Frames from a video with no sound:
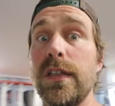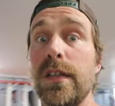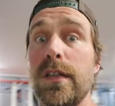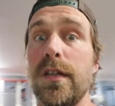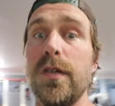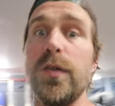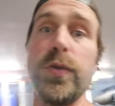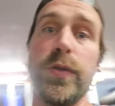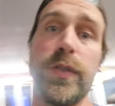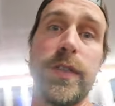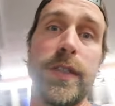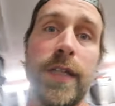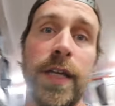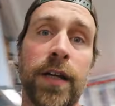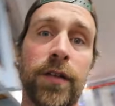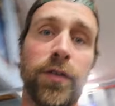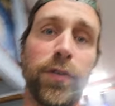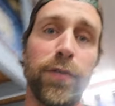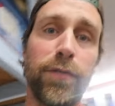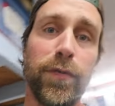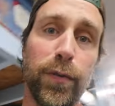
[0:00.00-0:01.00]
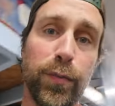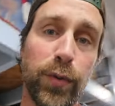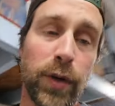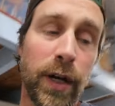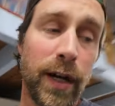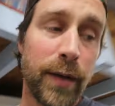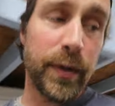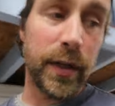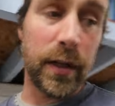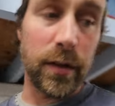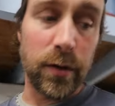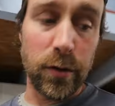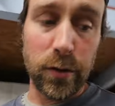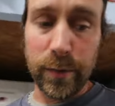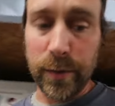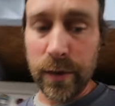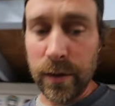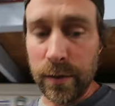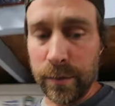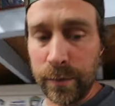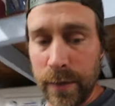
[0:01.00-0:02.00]
the gold standard for priming
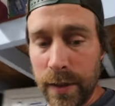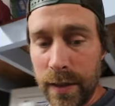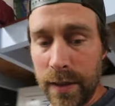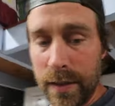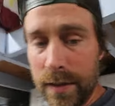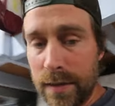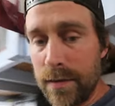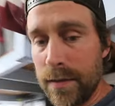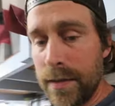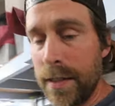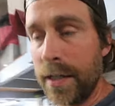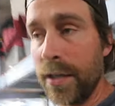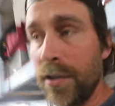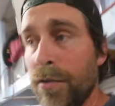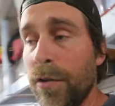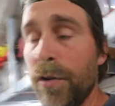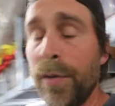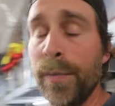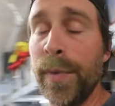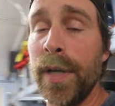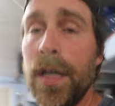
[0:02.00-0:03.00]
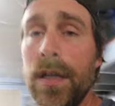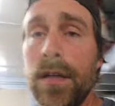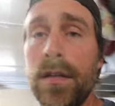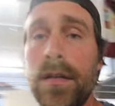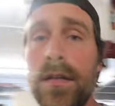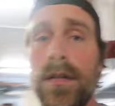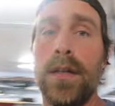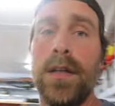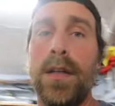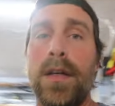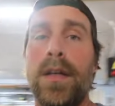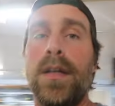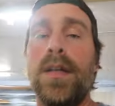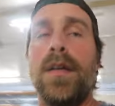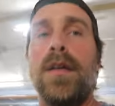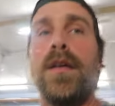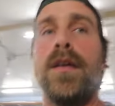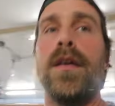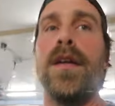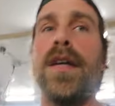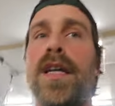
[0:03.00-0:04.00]
aluminum is zinc chromate.
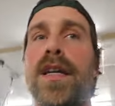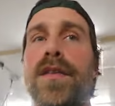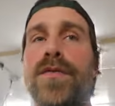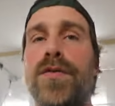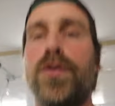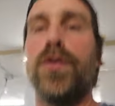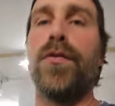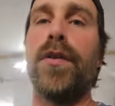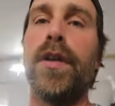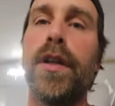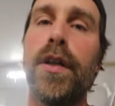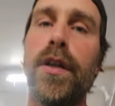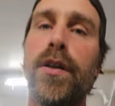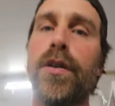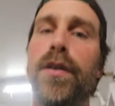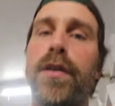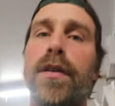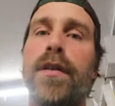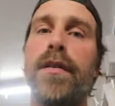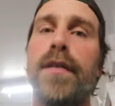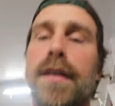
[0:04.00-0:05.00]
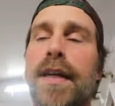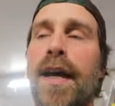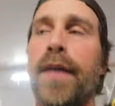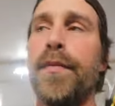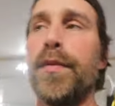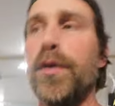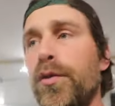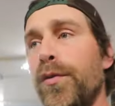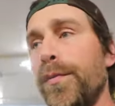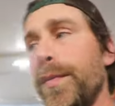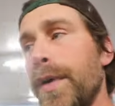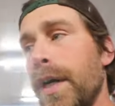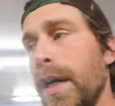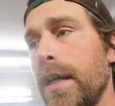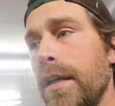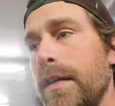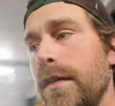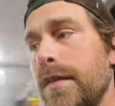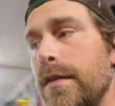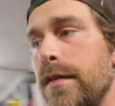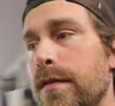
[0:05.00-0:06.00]
It gives you a really good chemical
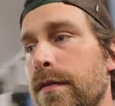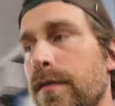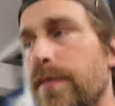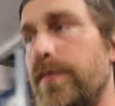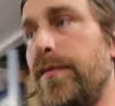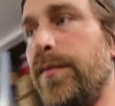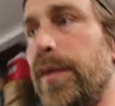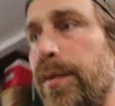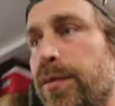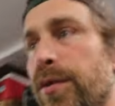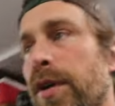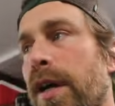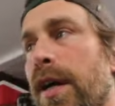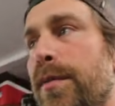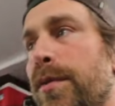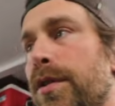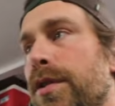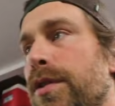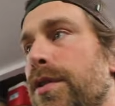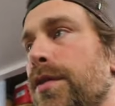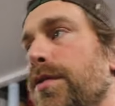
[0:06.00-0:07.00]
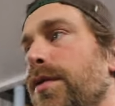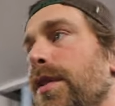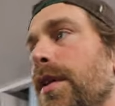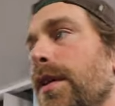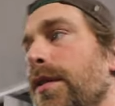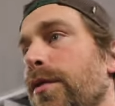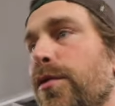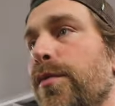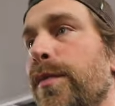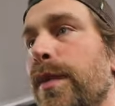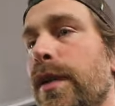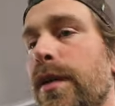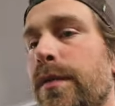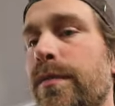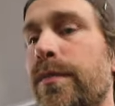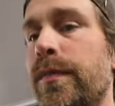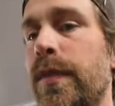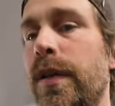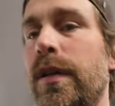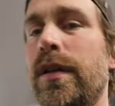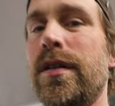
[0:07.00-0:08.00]
bond from the primer to the
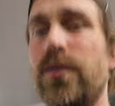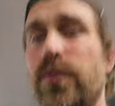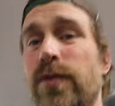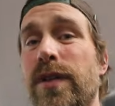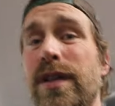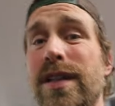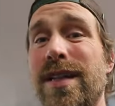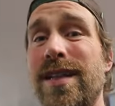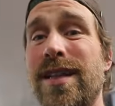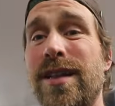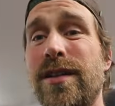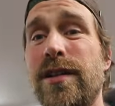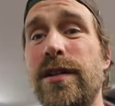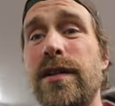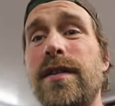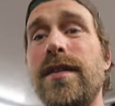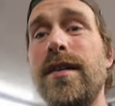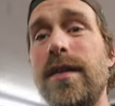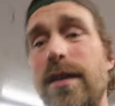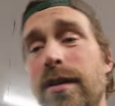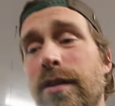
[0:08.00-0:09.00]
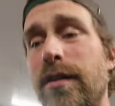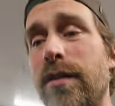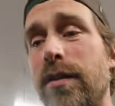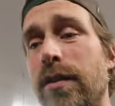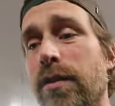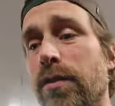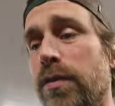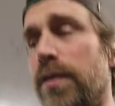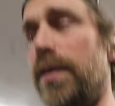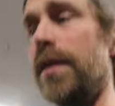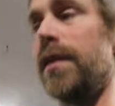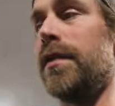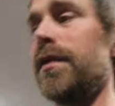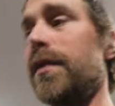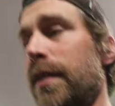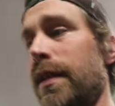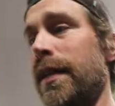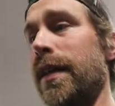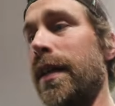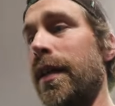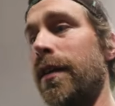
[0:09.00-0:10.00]
aluminum, and it's really the only thing you can use that's
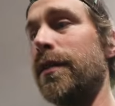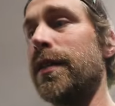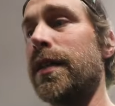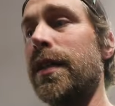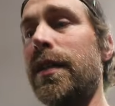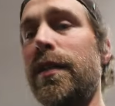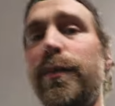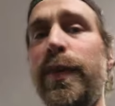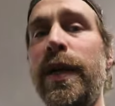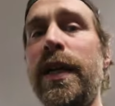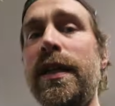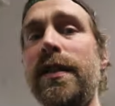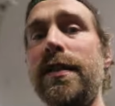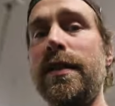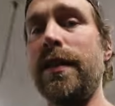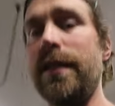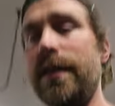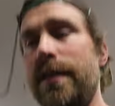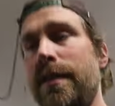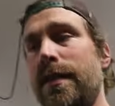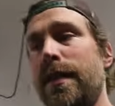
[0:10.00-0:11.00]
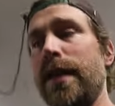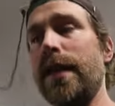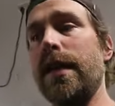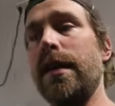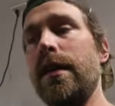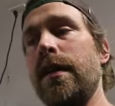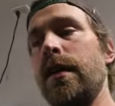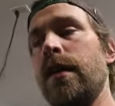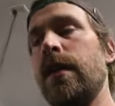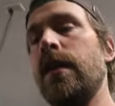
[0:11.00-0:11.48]
going to guarantee the paint's going to stick.